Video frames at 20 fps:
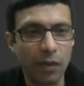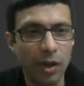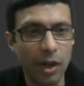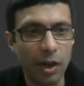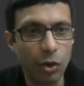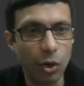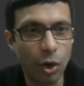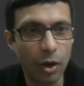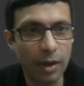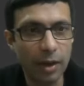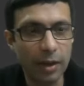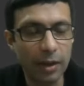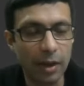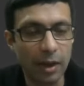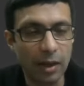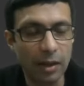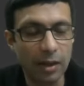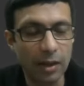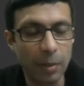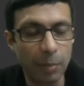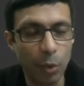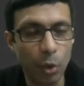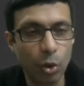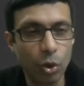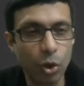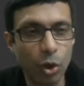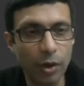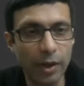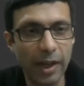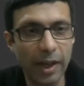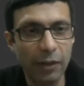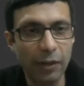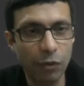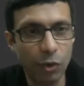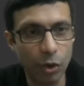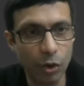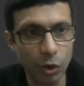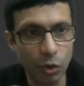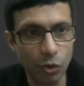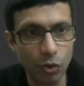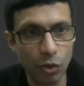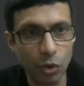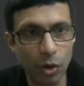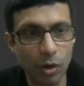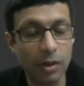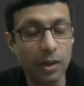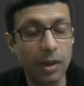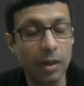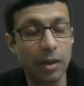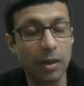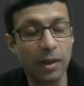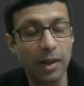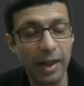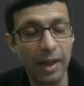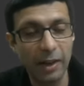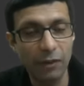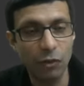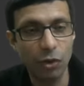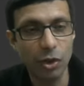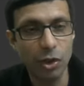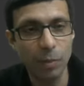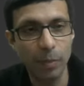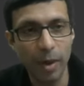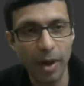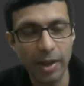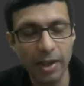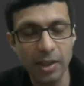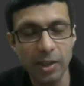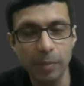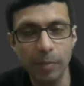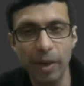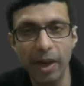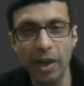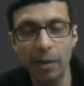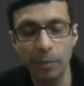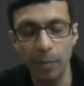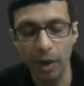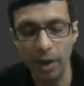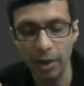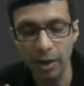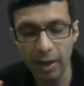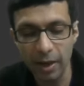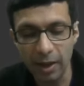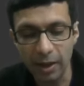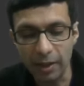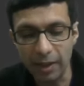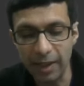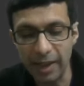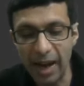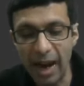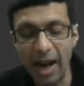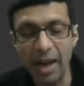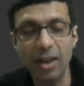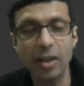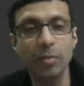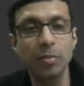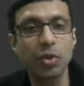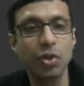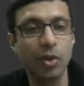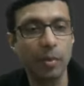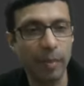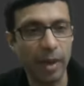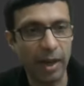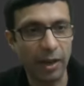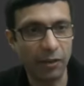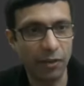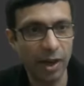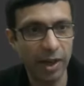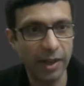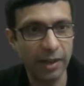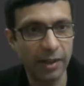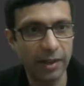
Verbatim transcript: we are not uh, the proton, electron, neutron, the electrons participate, but the atoms remain, right?